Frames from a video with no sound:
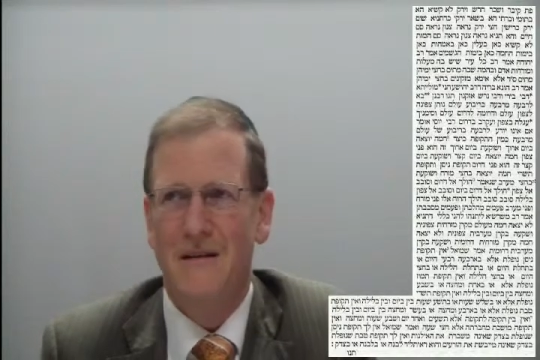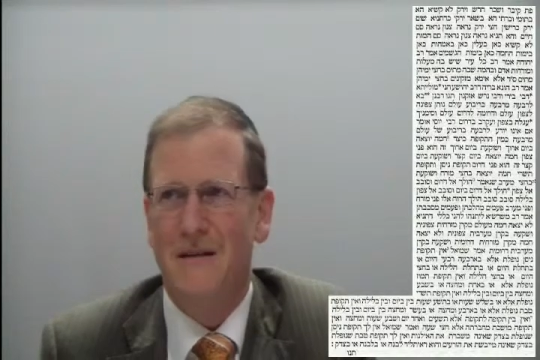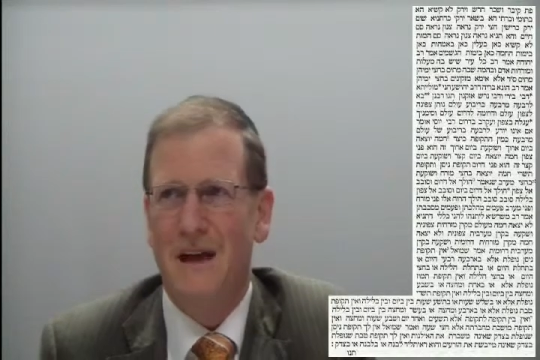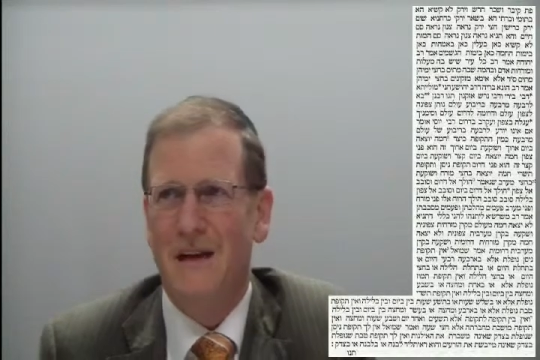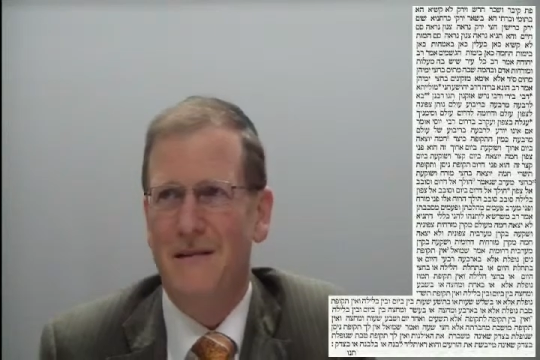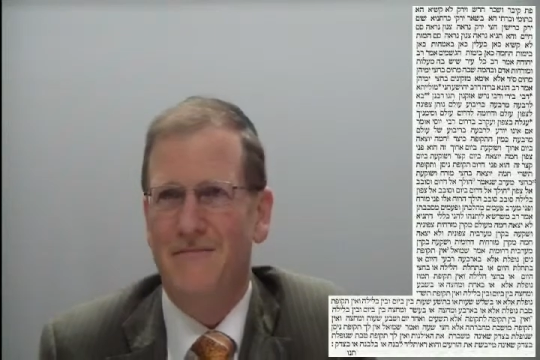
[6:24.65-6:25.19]

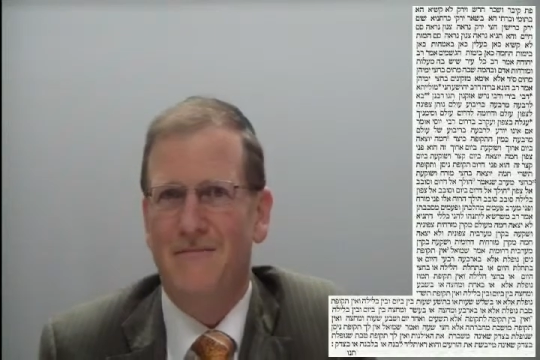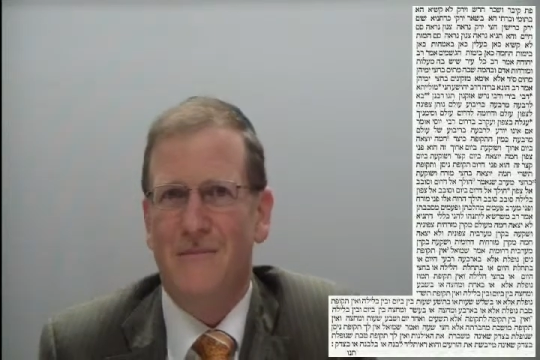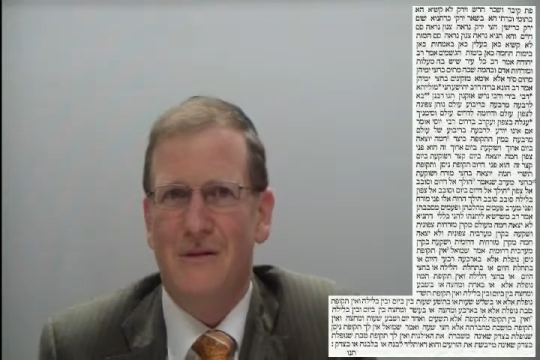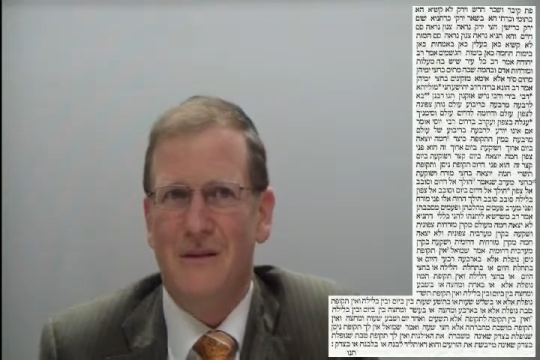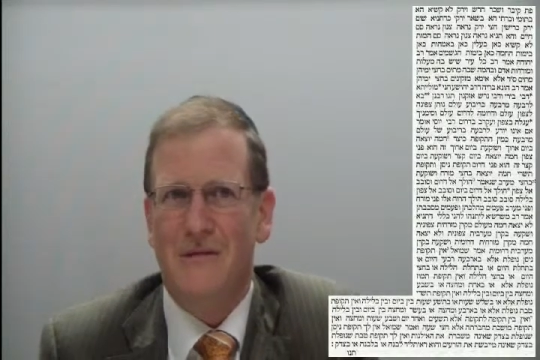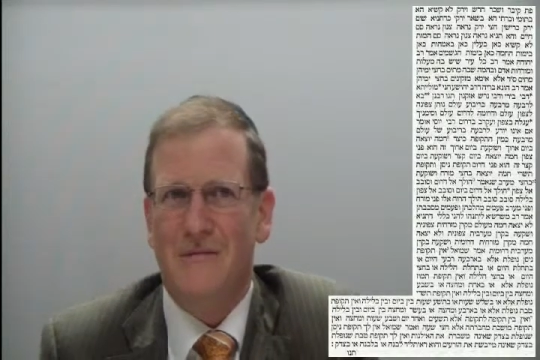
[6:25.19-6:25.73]
then
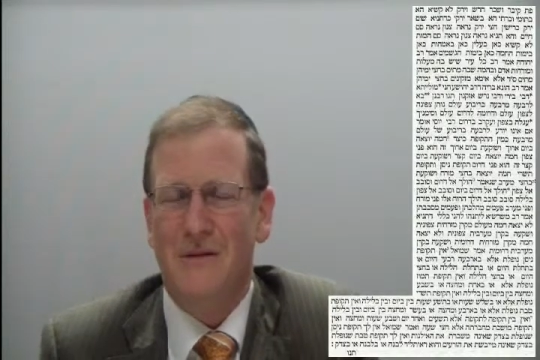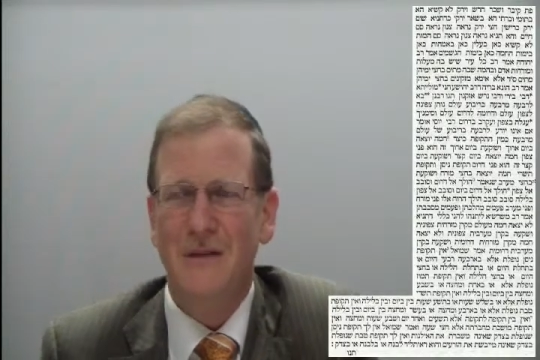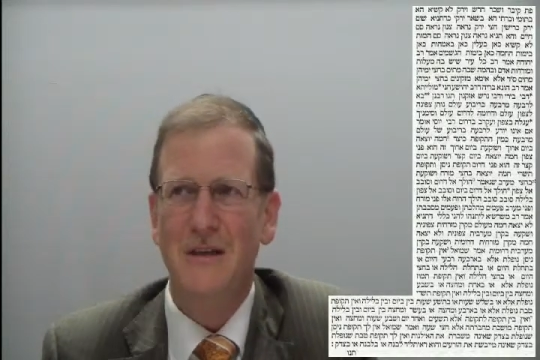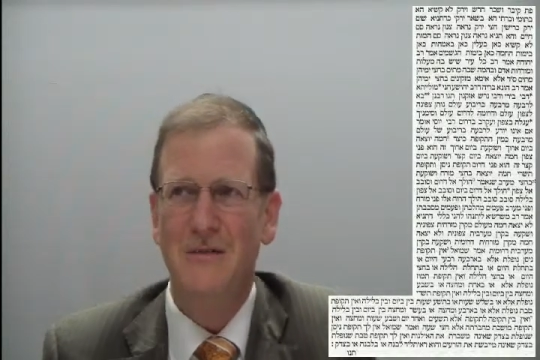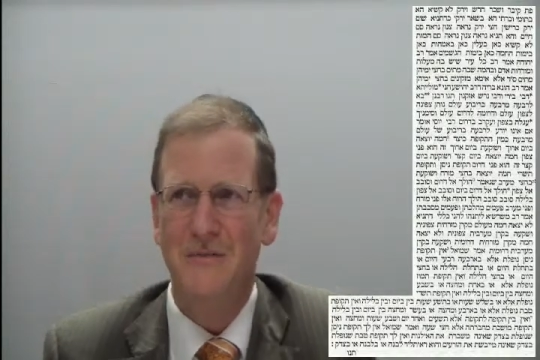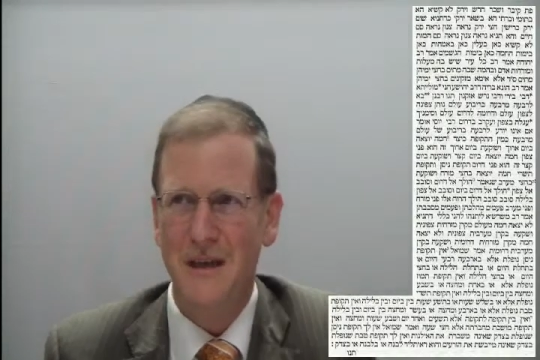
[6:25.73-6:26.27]
you
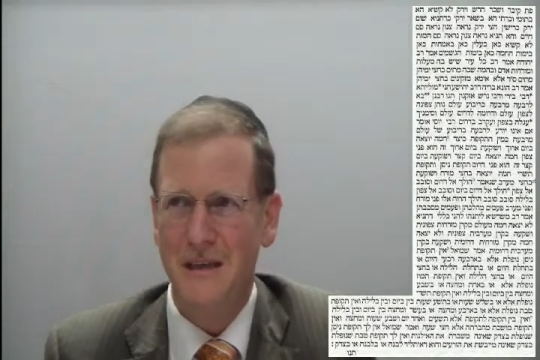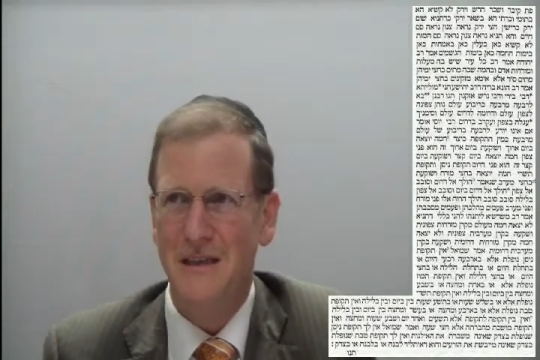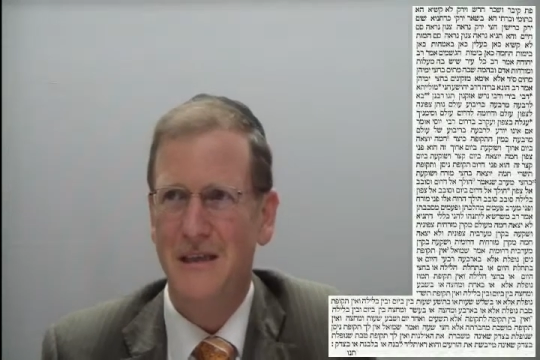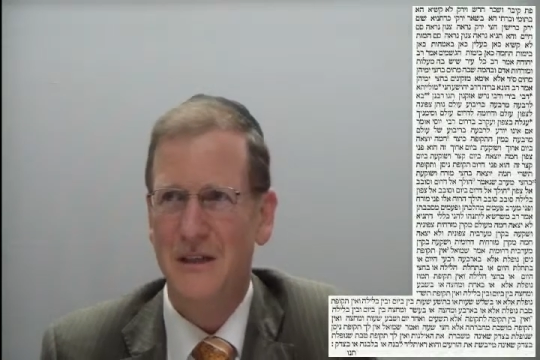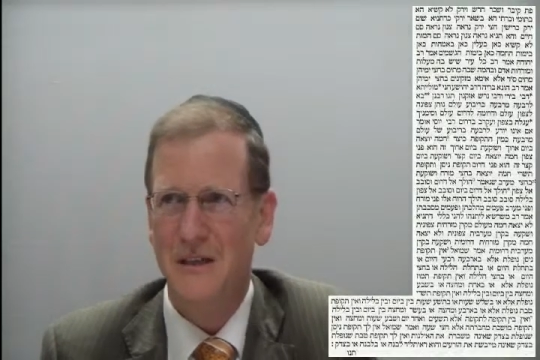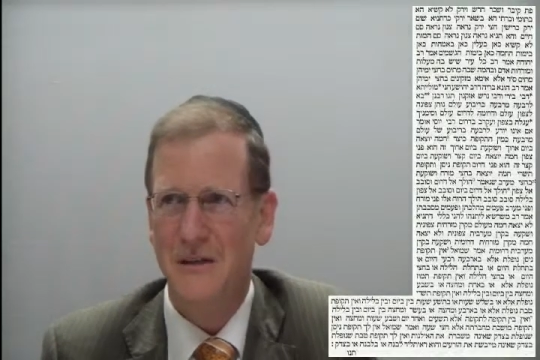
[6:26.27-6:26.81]
need to make
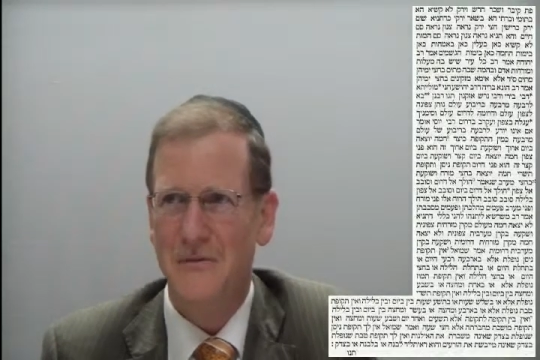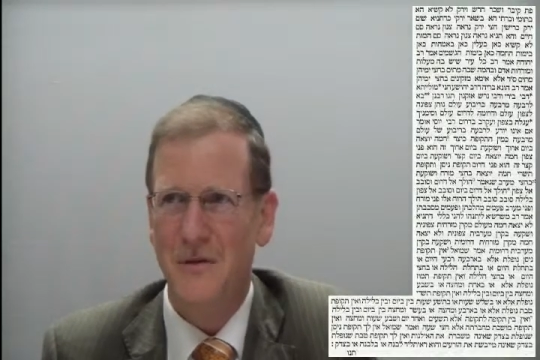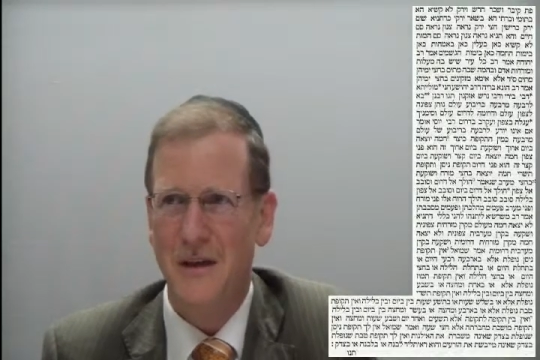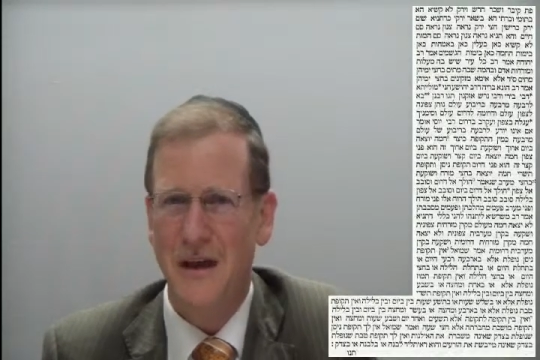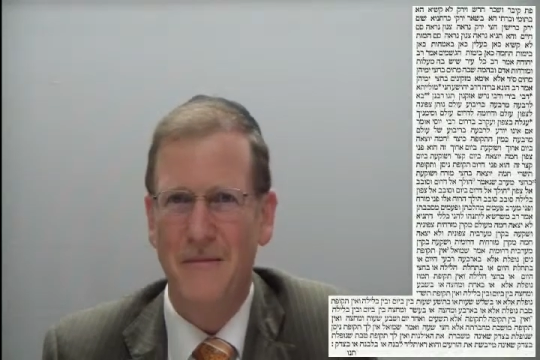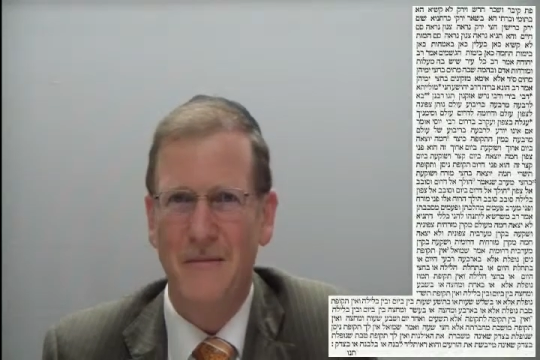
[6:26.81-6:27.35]
decisions for
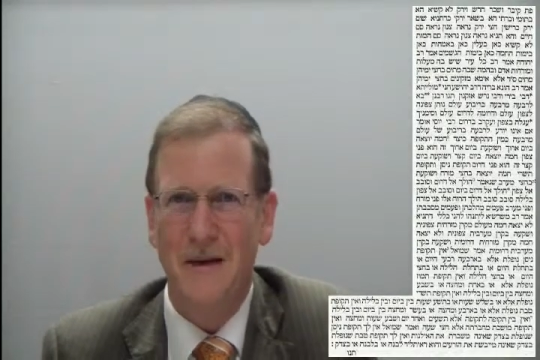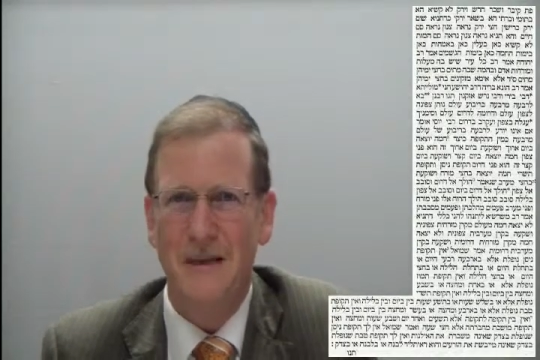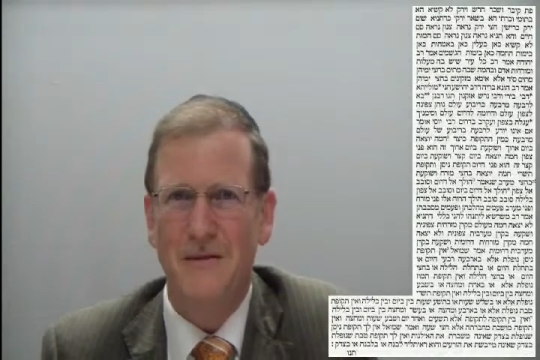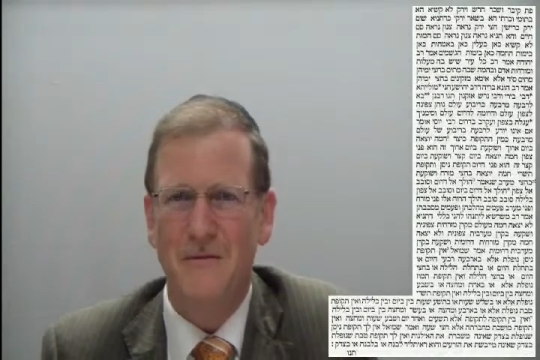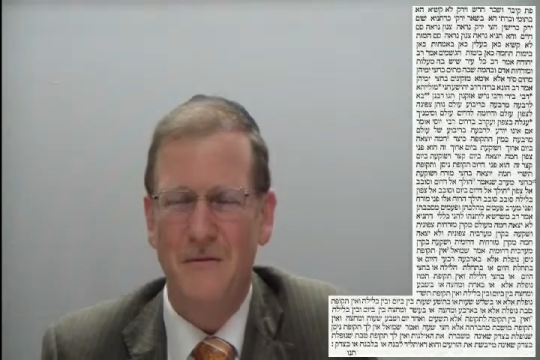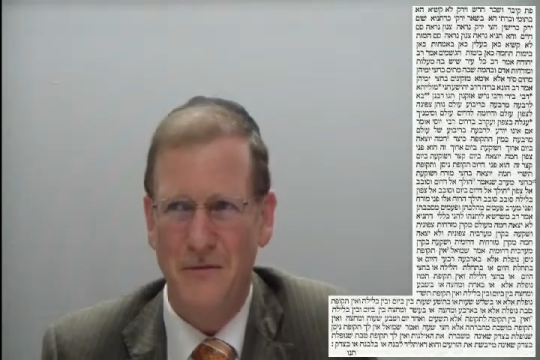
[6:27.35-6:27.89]
them, and
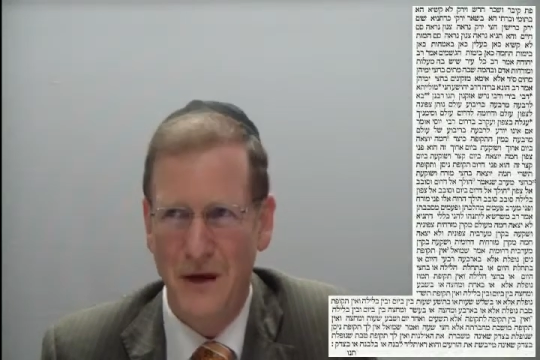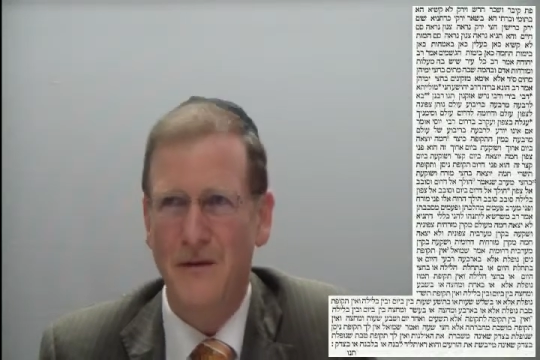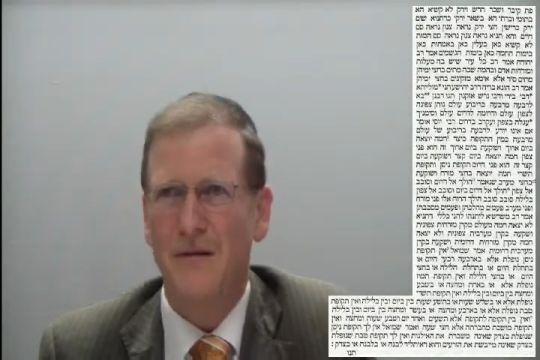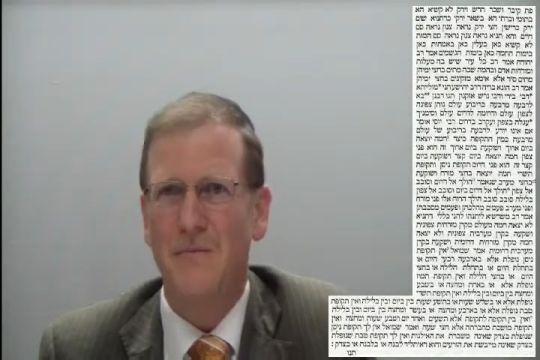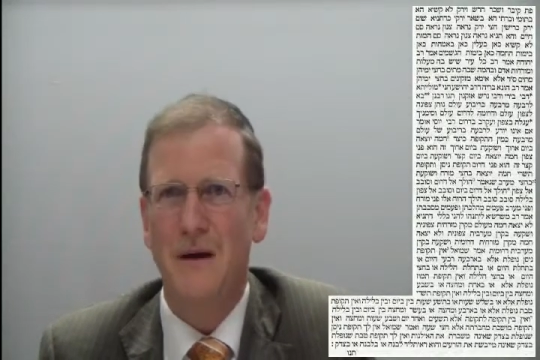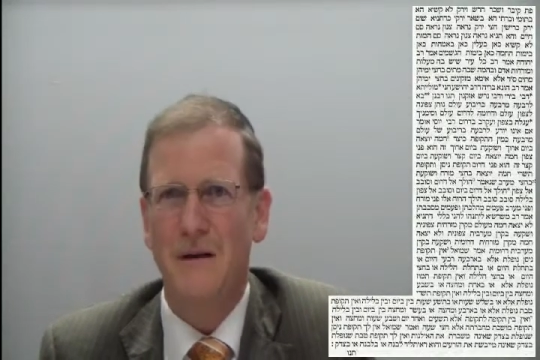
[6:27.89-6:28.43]
it's
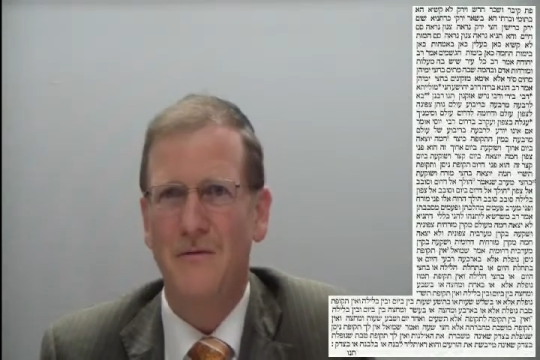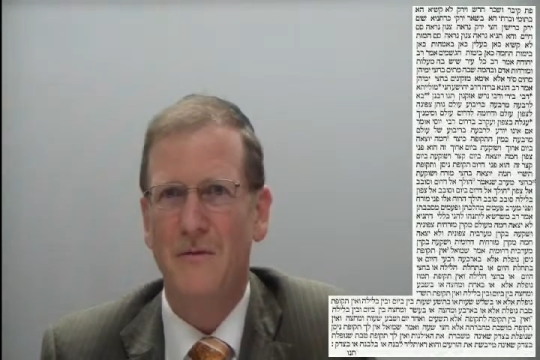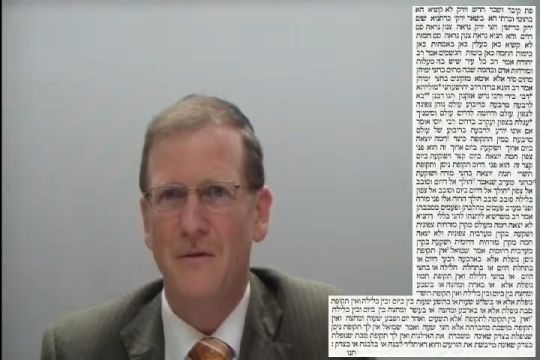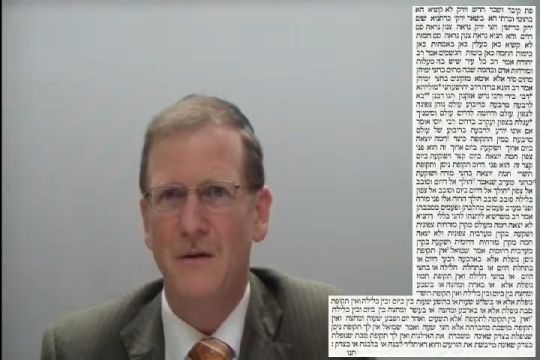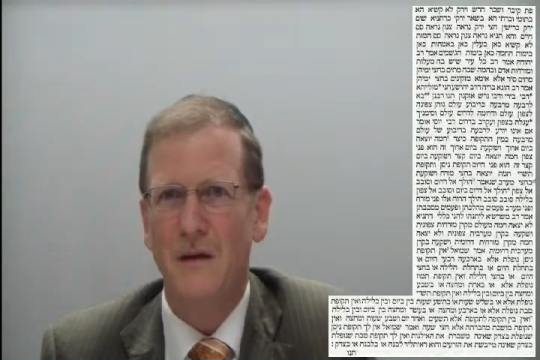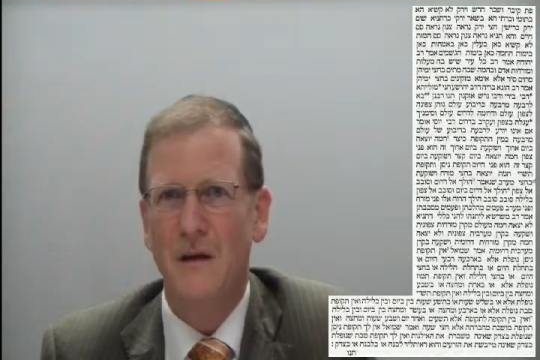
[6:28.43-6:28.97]
very painful.